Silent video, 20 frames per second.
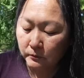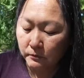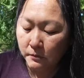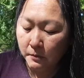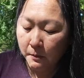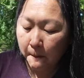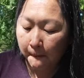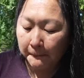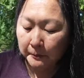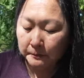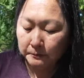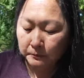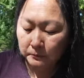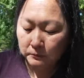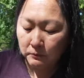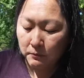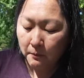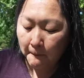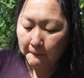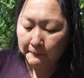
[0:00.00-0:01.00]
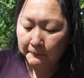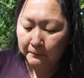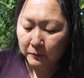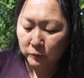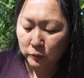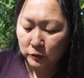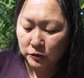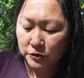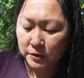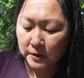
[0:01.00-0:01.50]

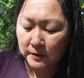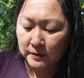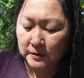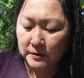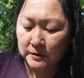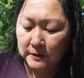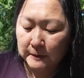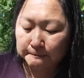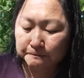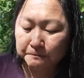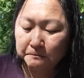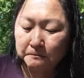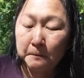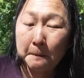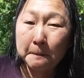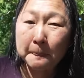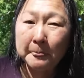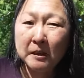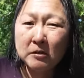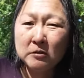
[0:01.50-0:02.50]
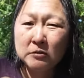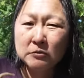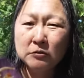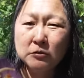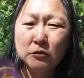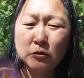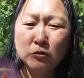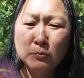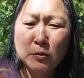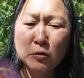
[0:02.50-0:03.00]
And we'll try this
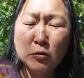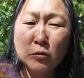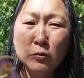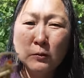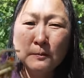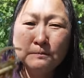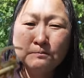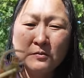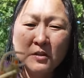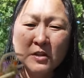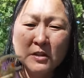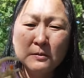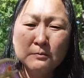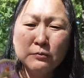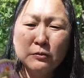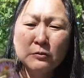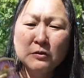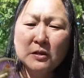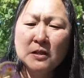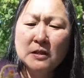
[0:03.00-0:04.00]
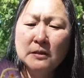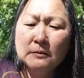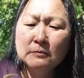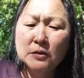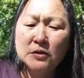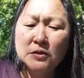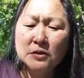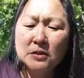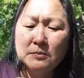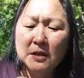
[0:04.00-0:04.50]
gobo kinkura,
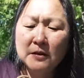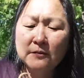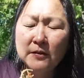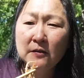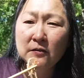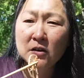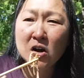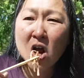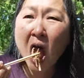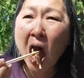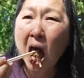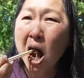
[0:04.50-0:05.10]
which is my favorite.